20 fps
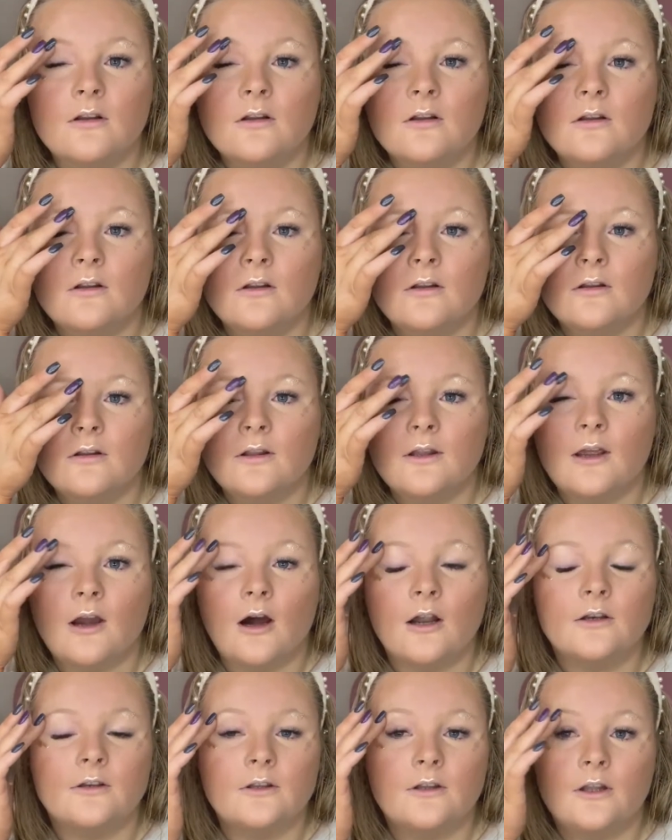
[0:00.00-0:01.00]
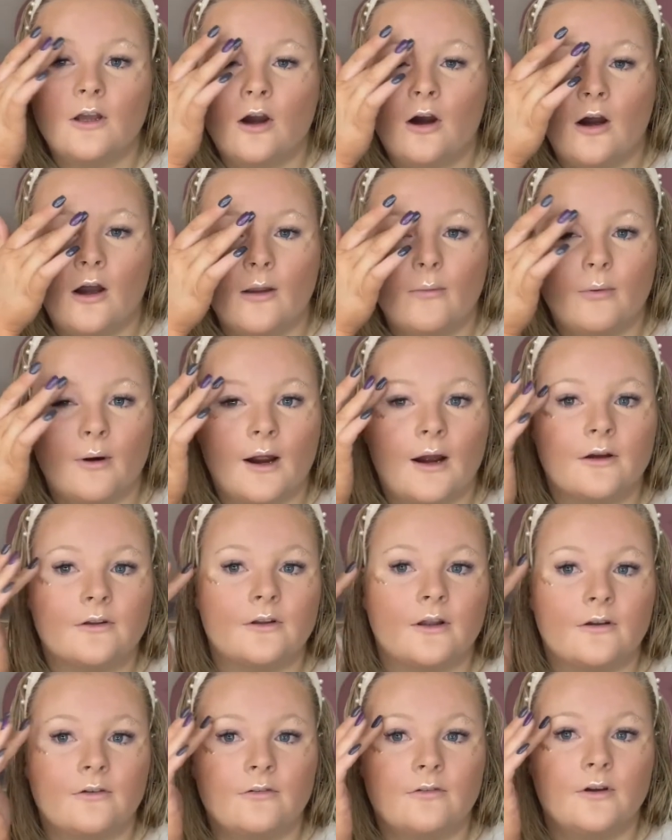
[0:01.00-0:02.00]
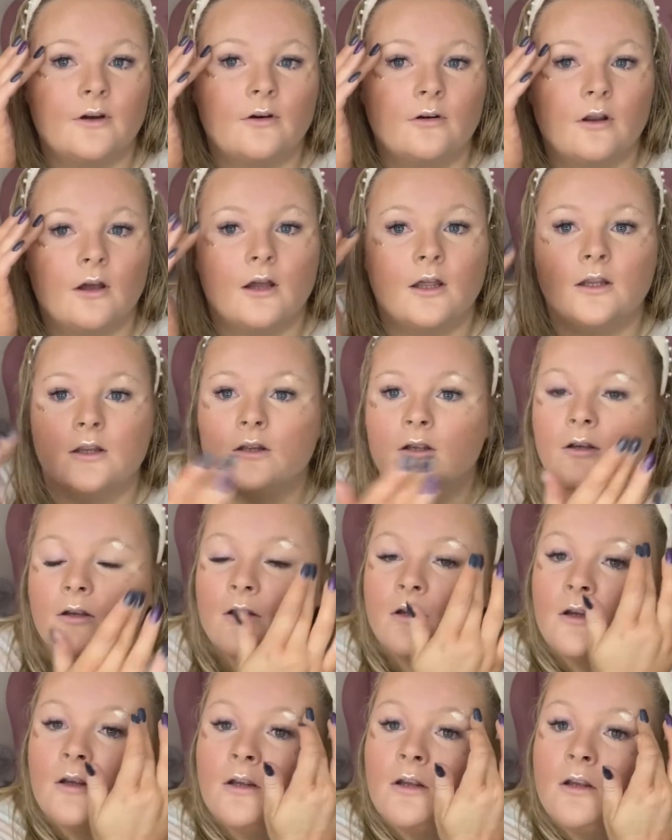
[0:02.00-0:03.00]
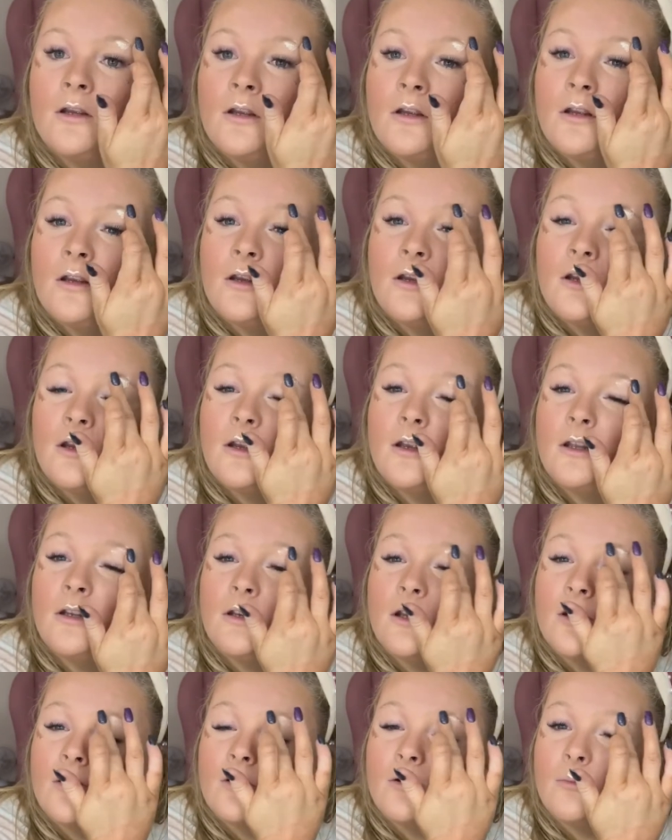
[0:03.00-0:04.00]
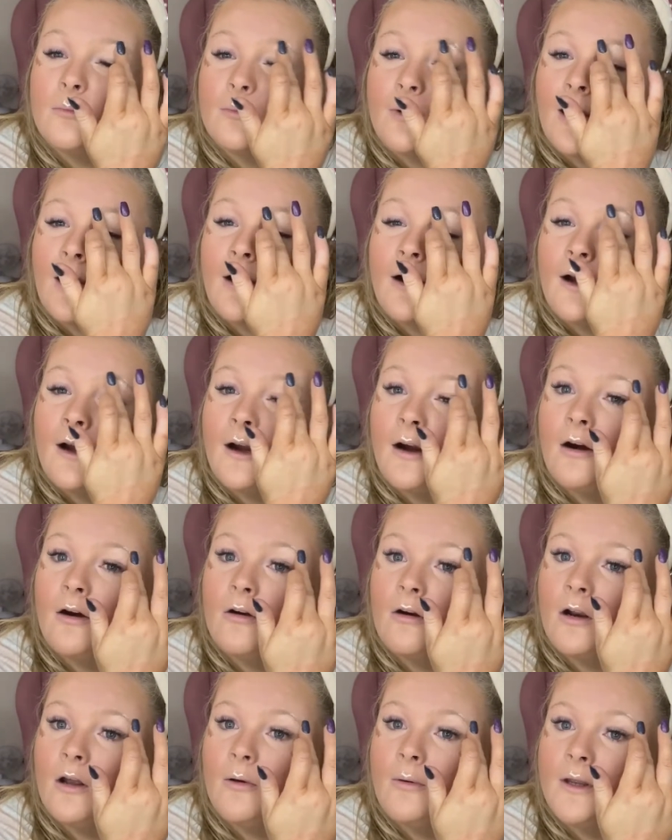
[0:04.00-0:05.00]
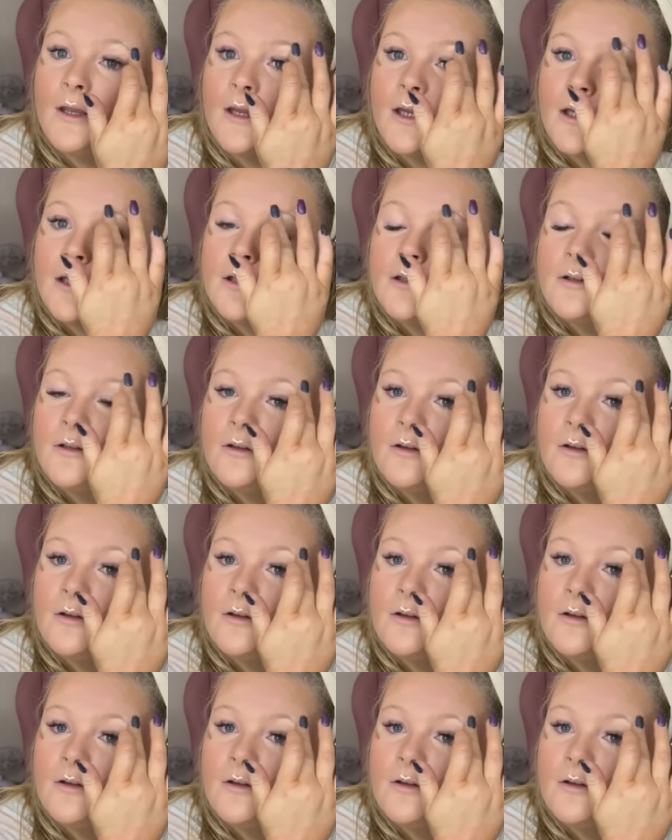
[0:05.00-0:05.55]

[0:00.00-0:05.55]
nose. See, under the eyebrows, I feel like it doesn't matter how glowy it is